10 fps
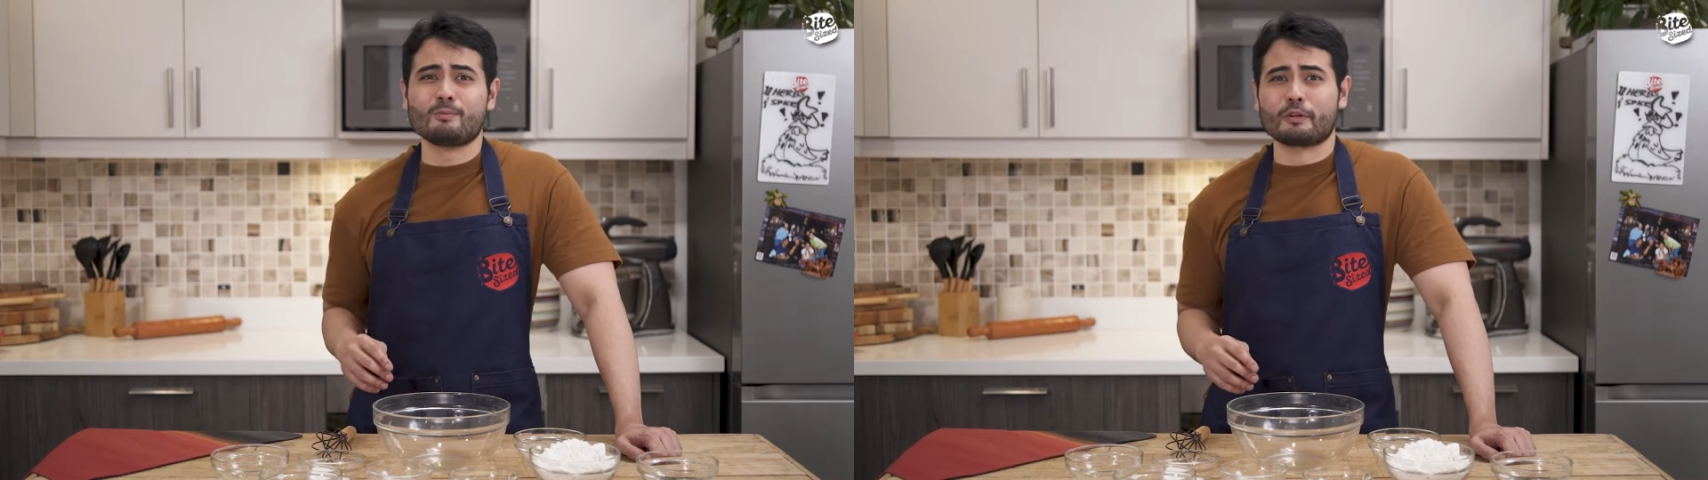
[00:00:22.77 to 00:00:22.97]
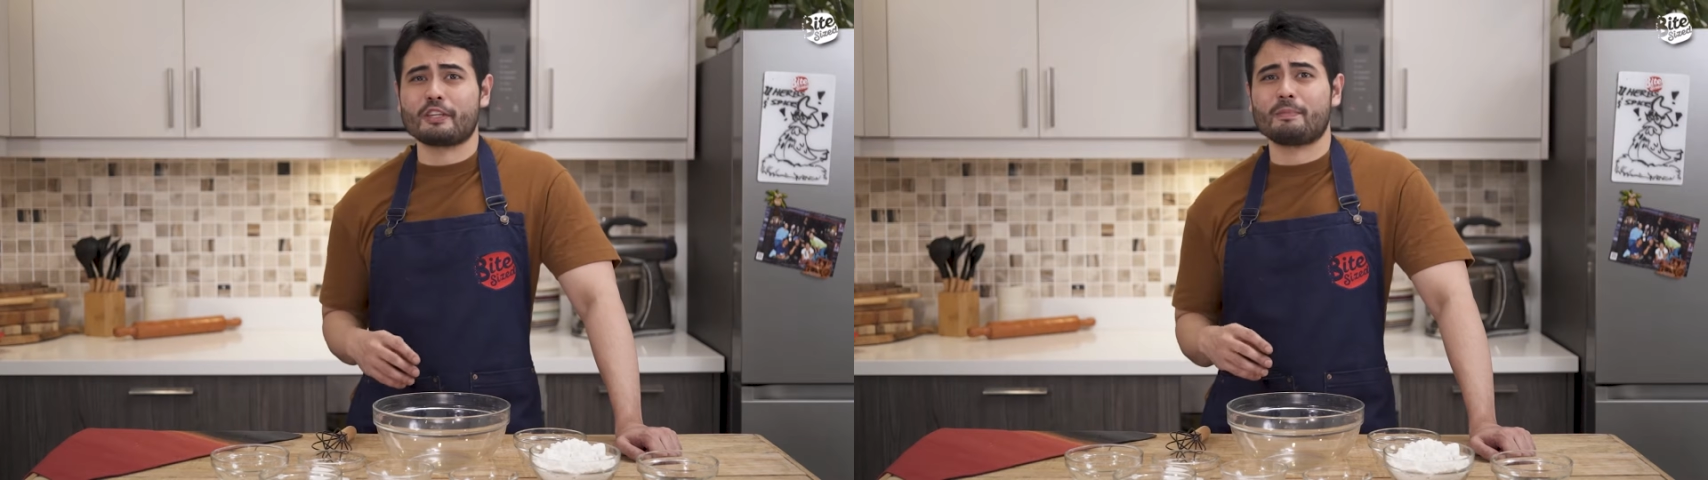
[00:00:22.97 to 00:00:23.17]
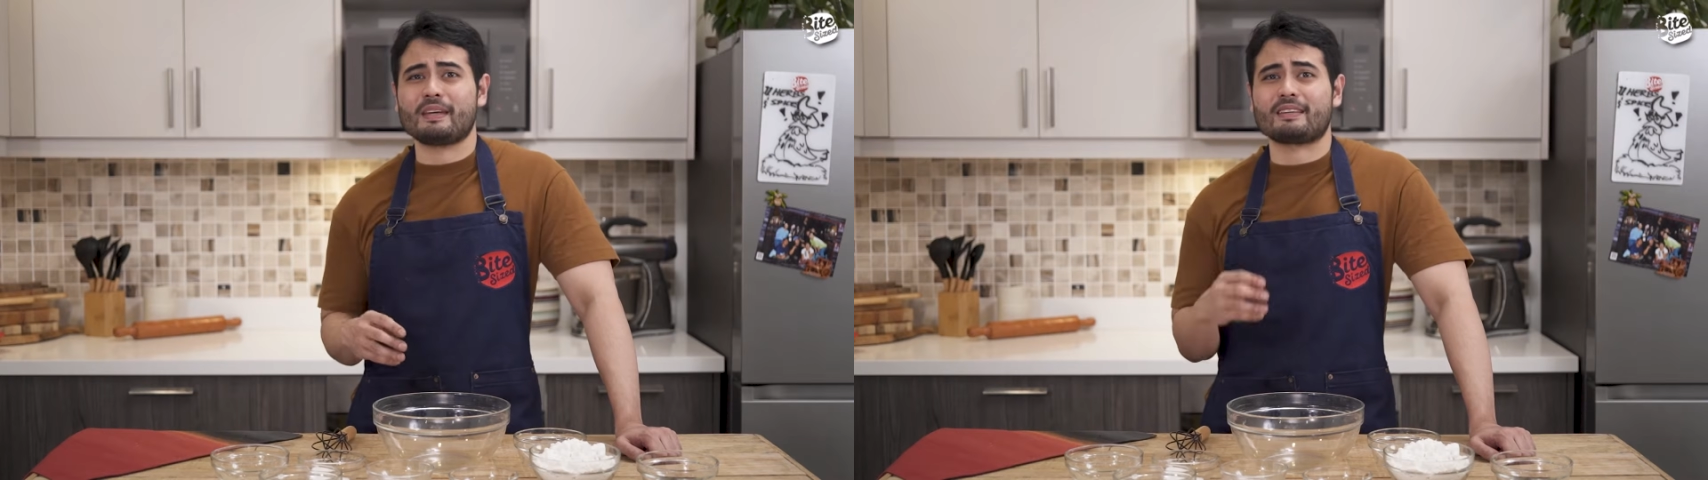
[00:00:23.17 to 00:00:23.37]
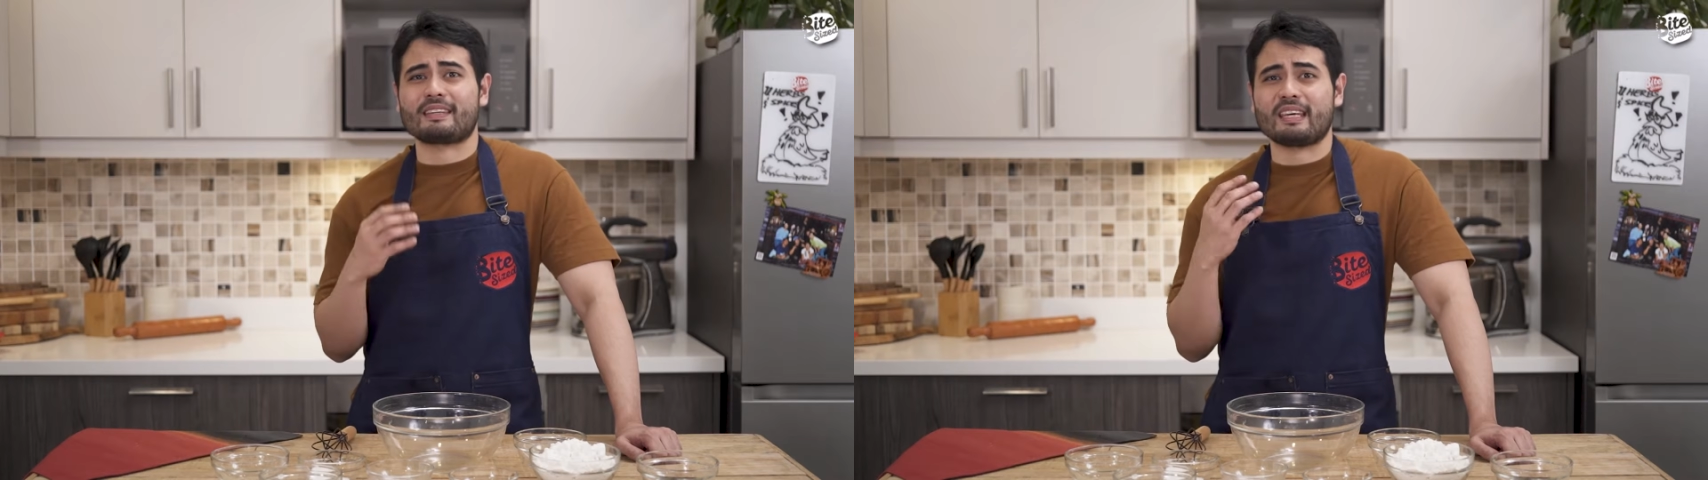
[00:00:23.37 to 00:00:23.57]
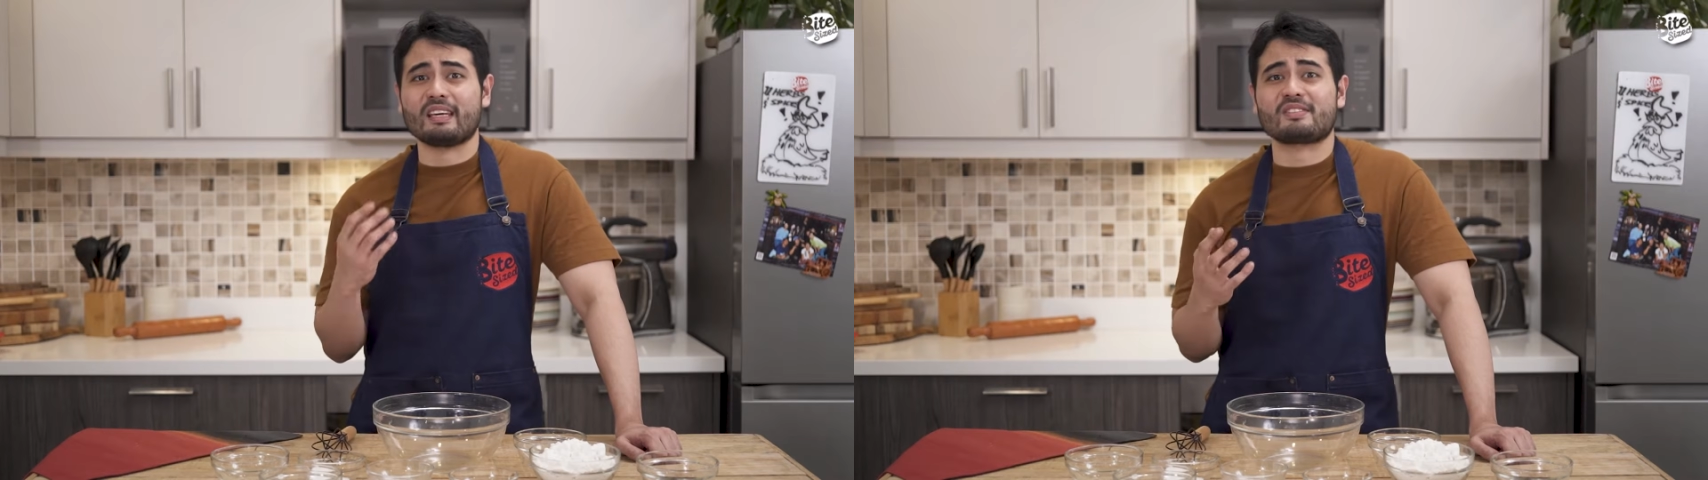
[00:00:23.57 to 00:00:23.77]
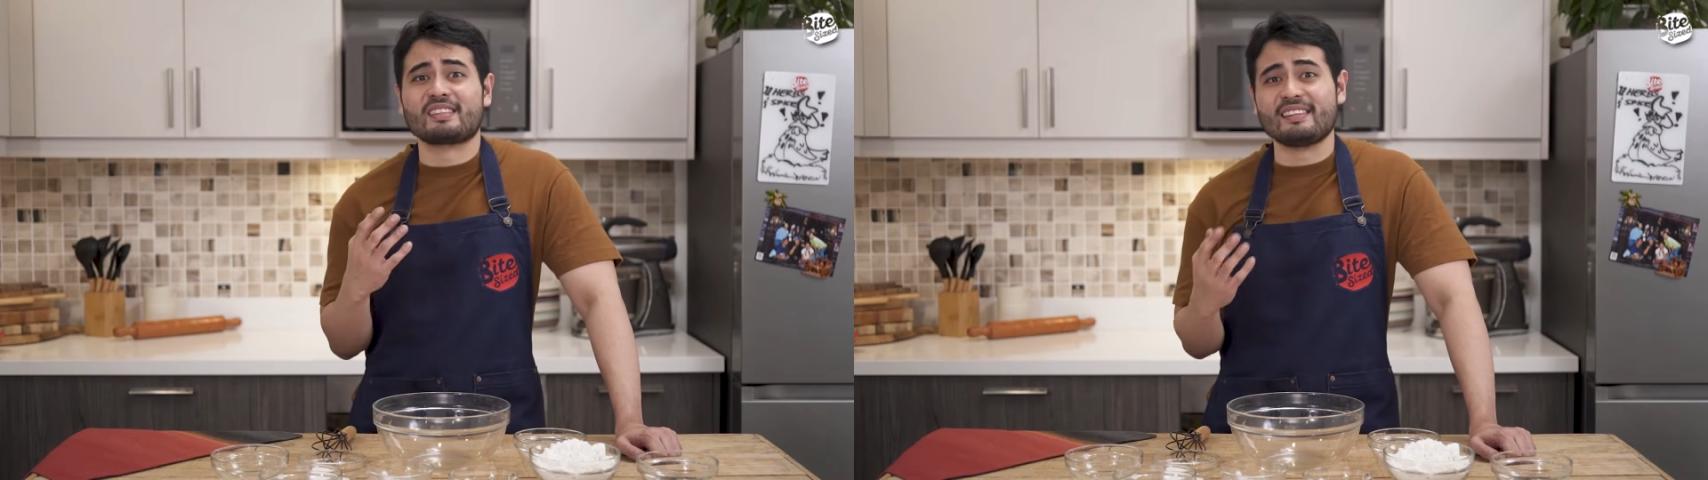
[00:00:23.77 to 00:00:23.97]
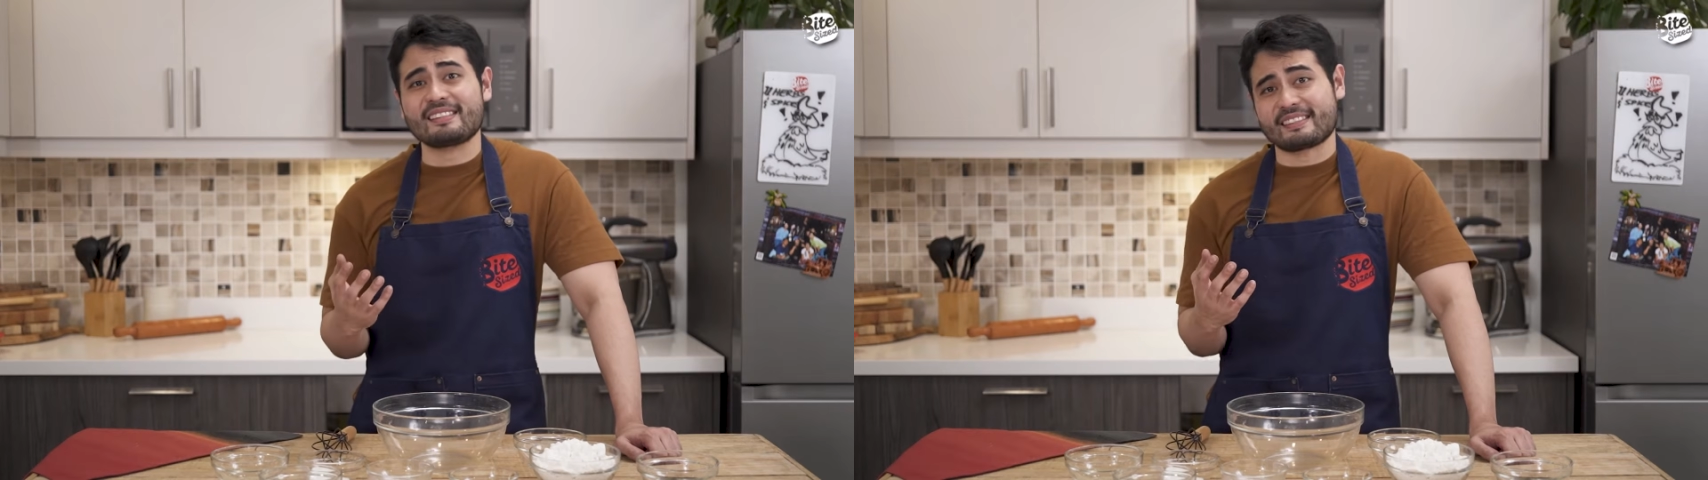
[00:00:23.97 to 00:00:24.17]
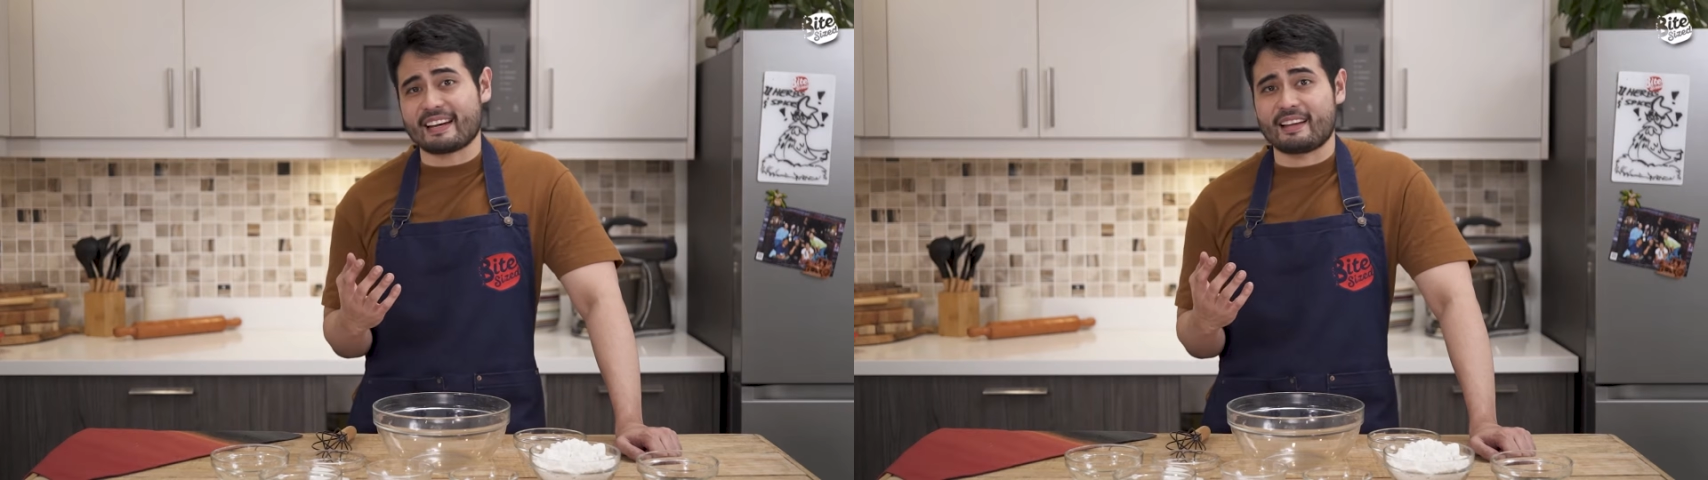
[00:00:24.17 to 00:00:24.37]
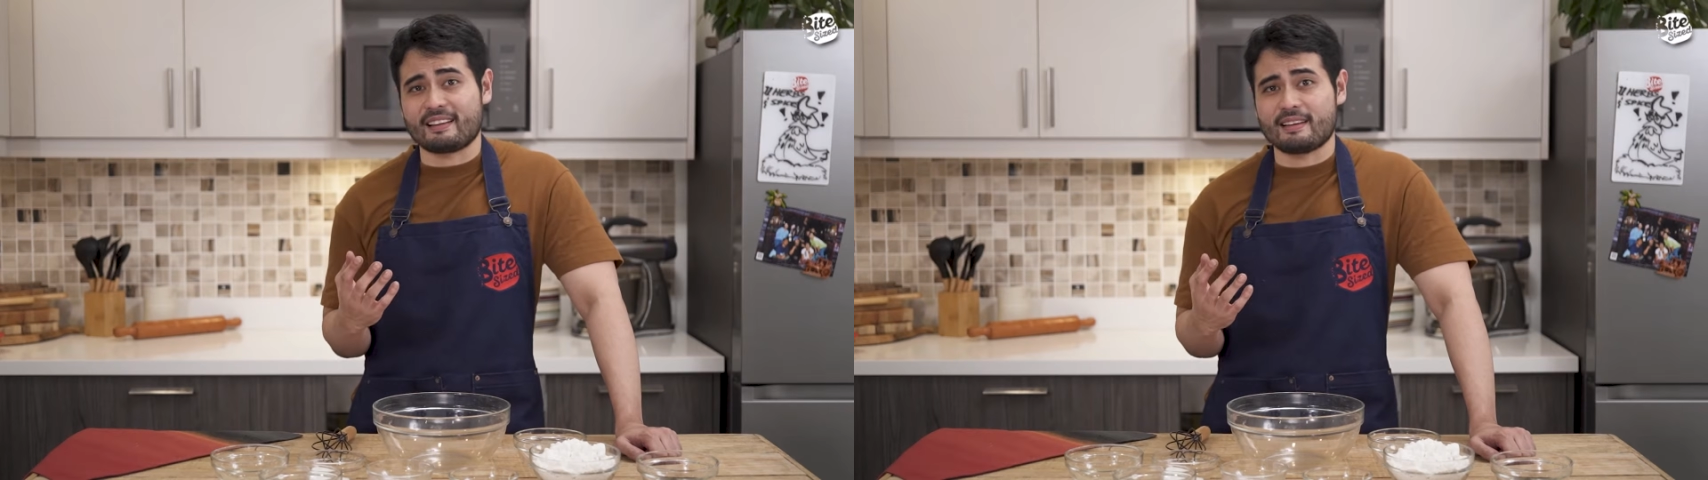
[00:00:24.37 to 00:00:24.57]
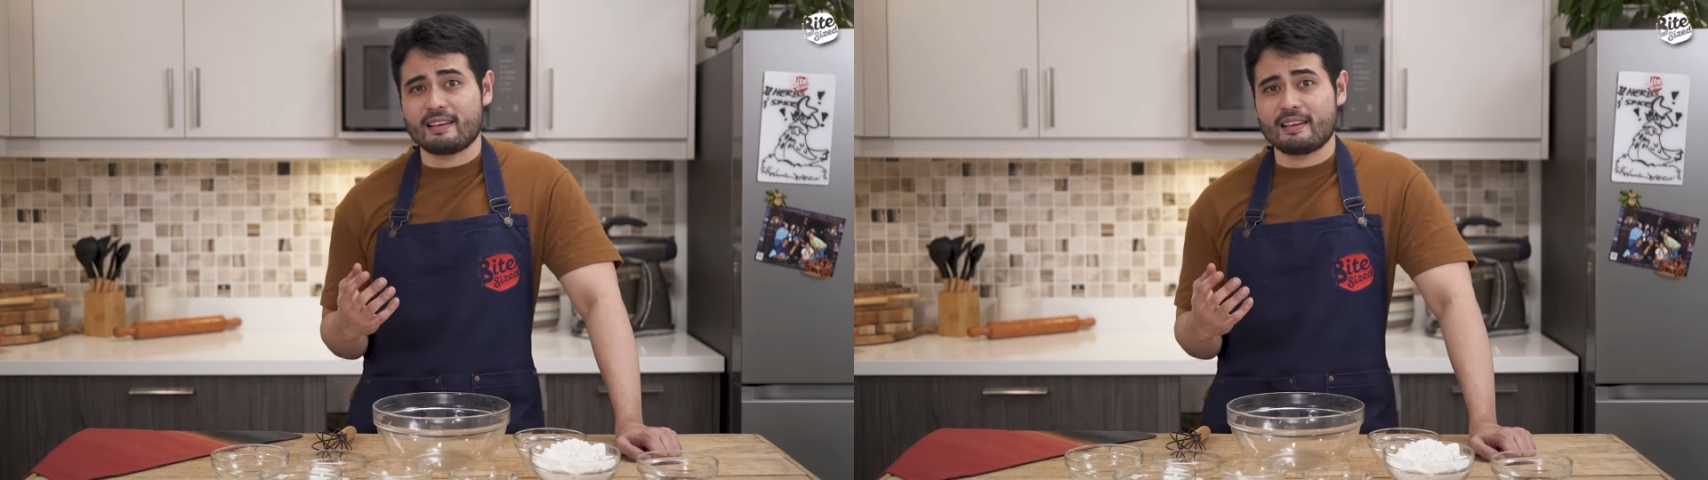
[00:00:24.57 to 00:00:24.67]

we're gonna make it KFC style.